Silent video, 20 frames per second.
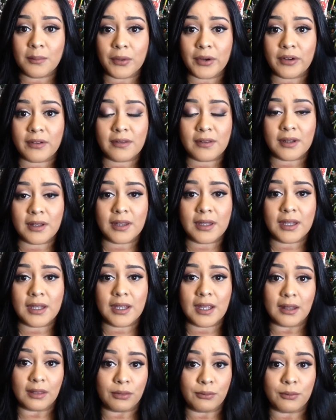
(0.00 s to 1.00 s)
personally
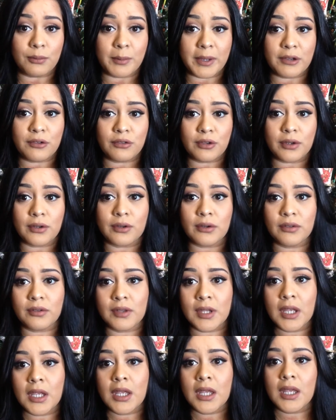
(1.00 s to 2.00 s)
get through my struggles,
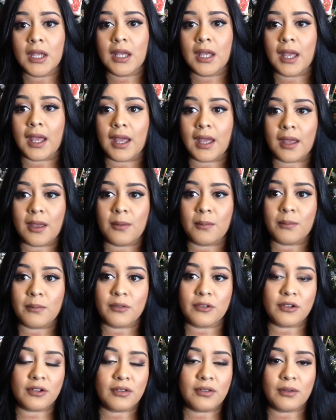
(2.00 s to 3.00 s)
and
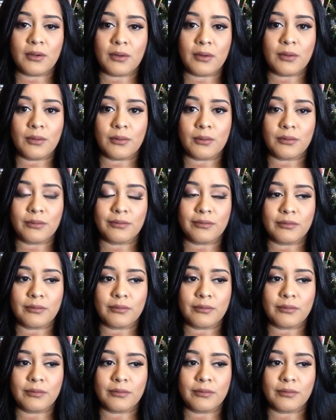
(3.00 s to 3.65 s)
just so